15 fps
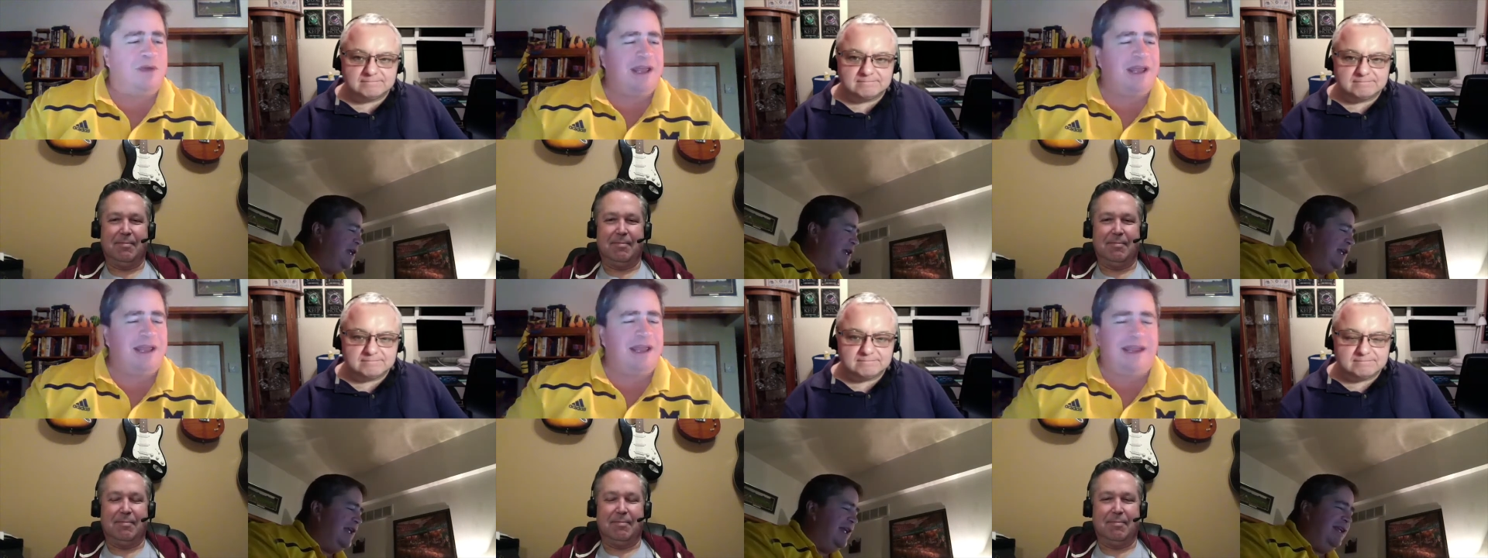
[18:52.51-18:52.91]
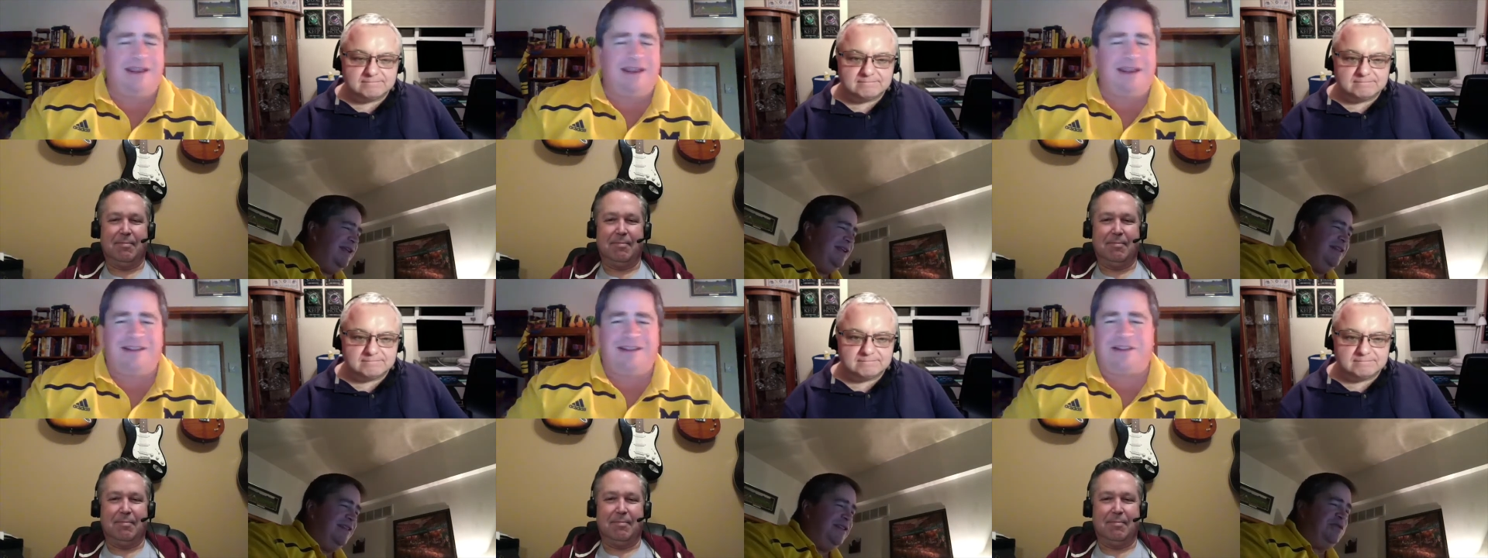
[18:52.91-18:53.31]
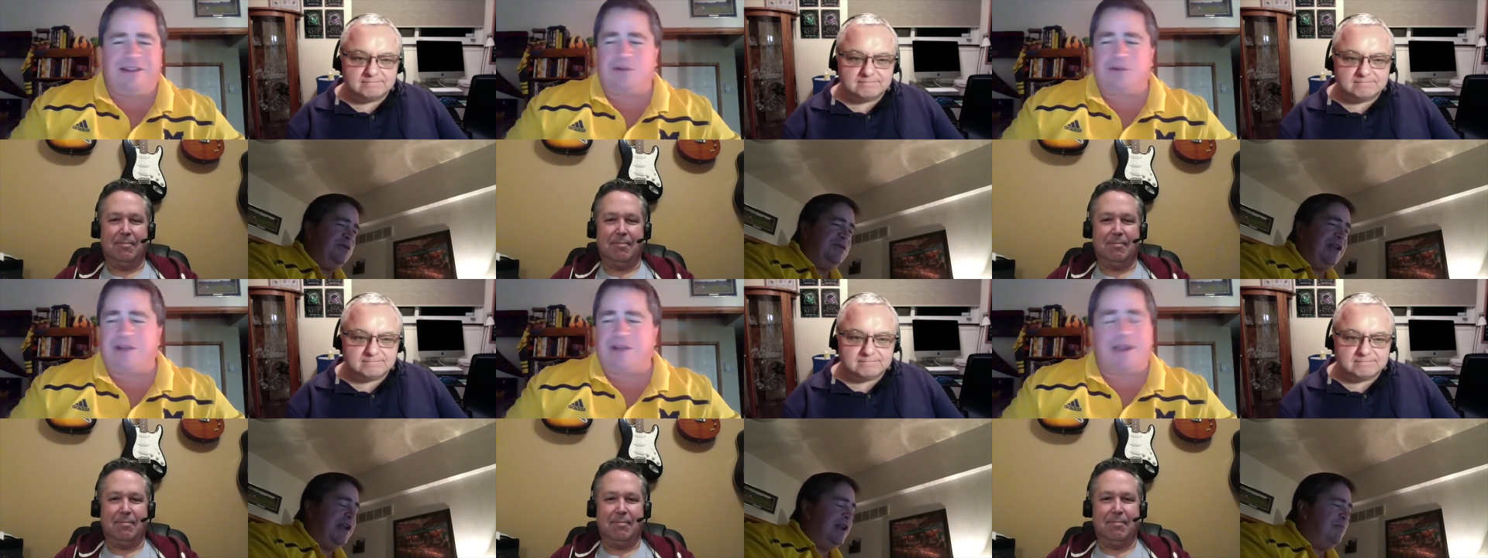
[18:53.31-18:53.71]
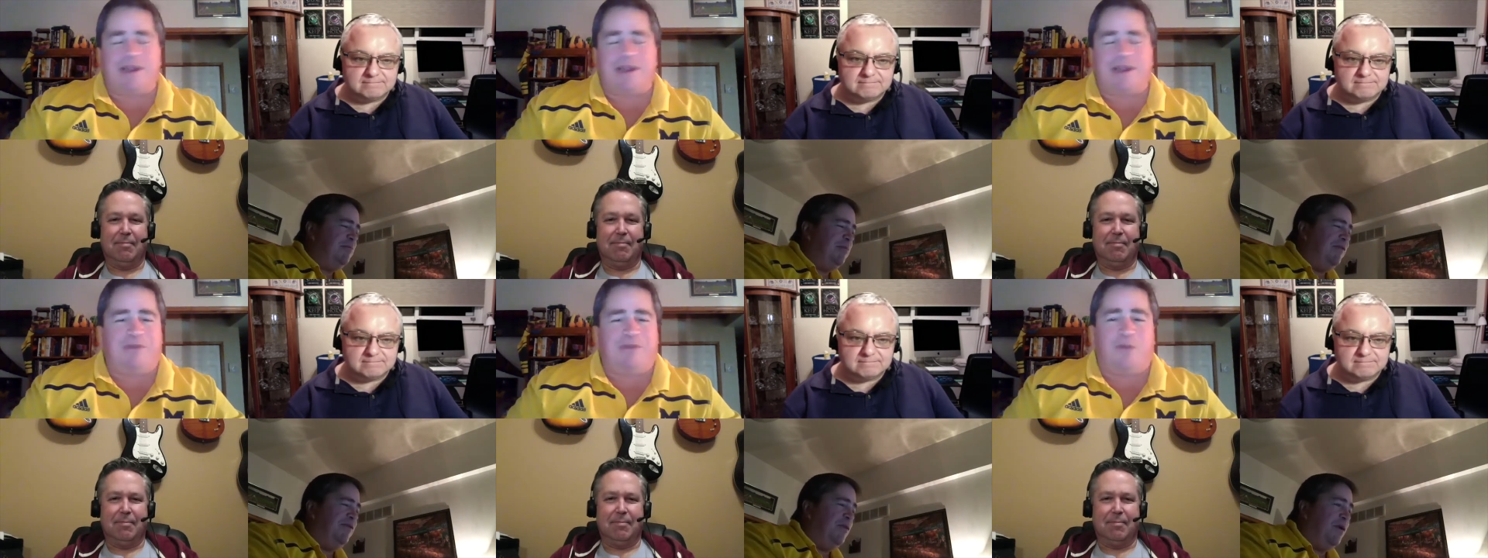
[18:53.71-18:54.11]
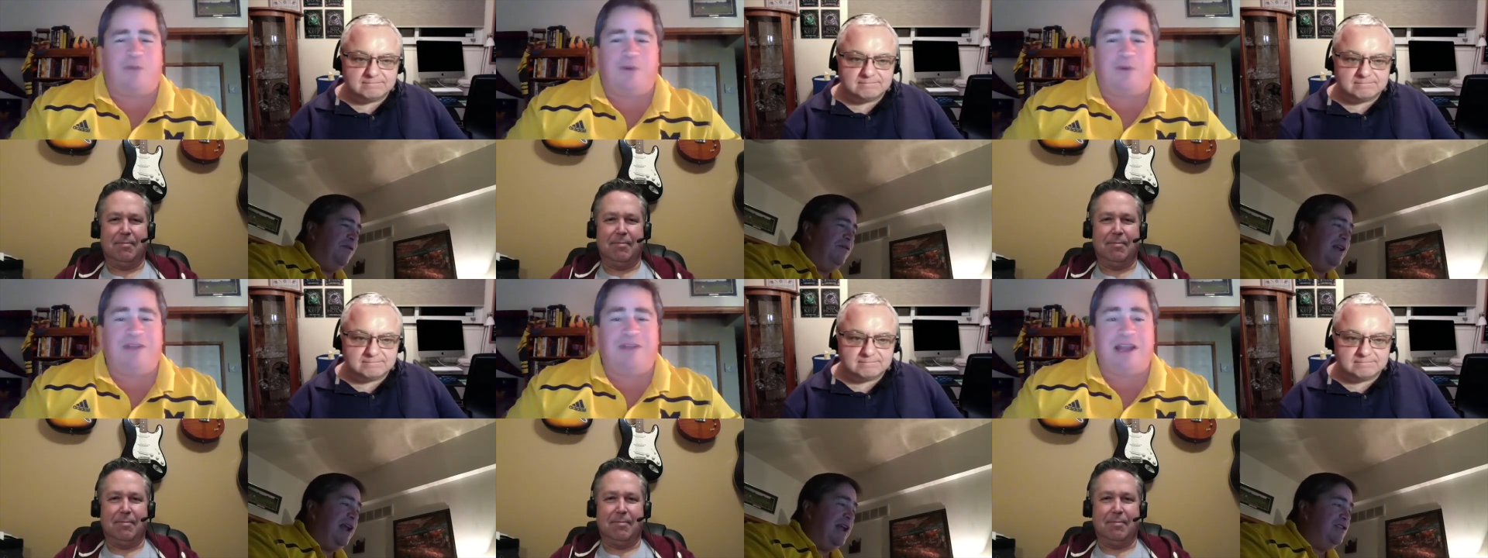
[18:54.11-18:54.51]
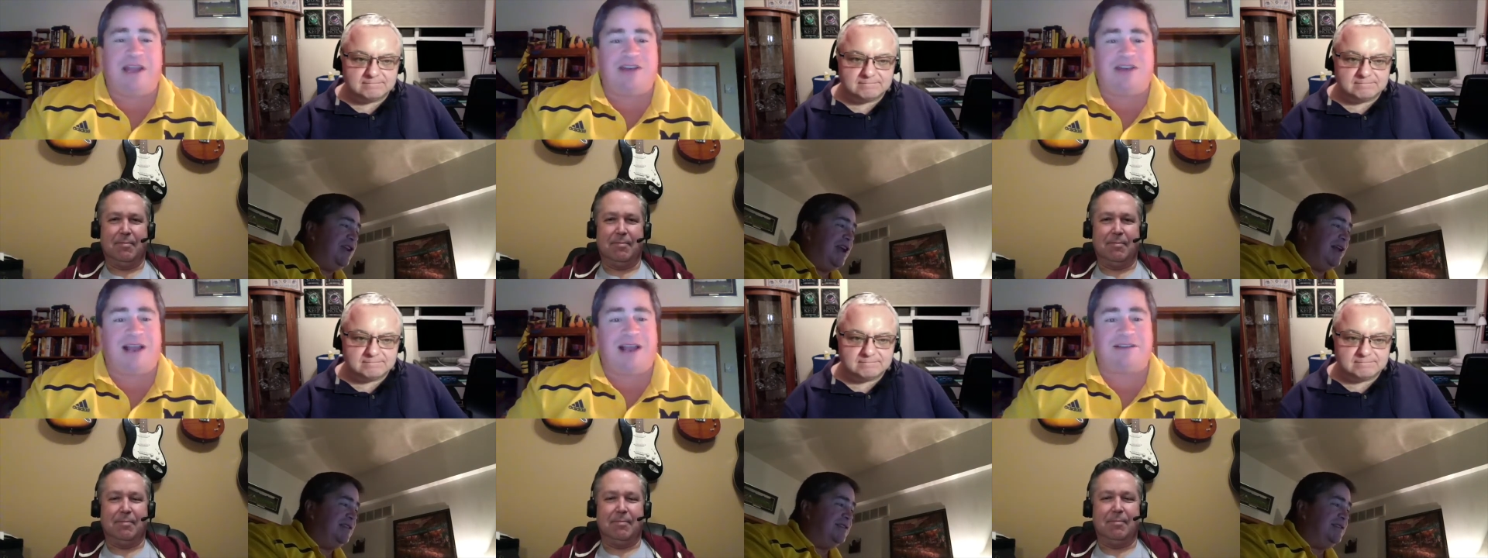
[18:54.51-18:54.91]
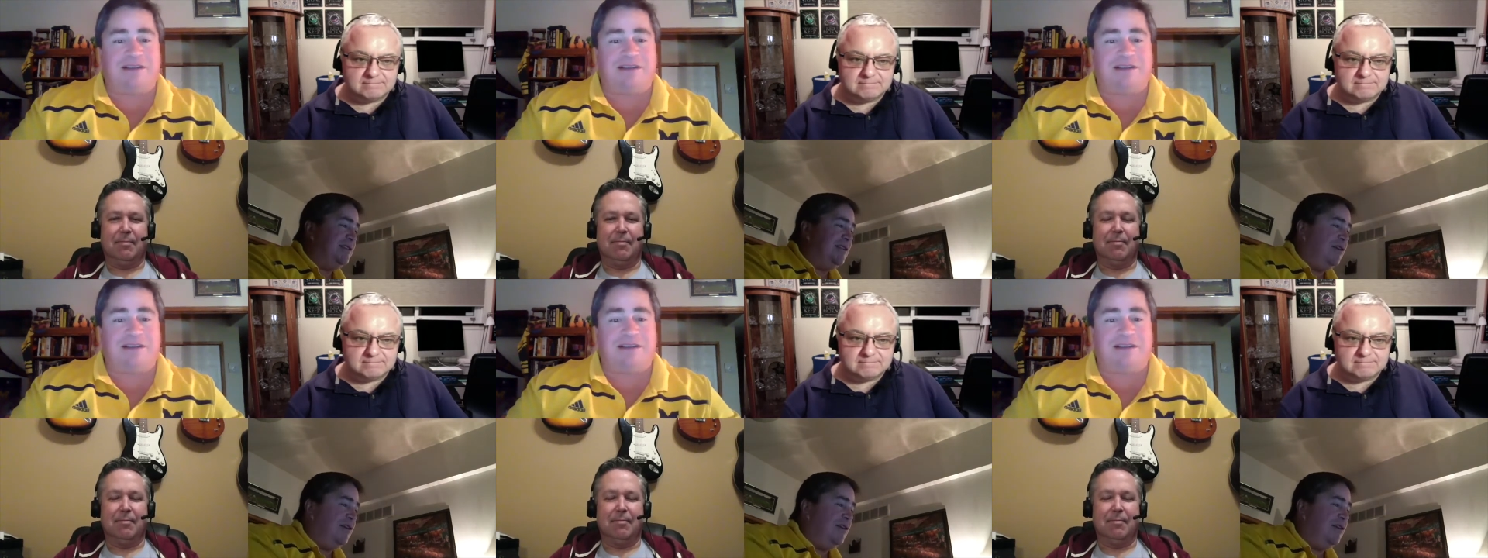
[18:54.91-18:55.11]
Speaker 1: He this was like before VHS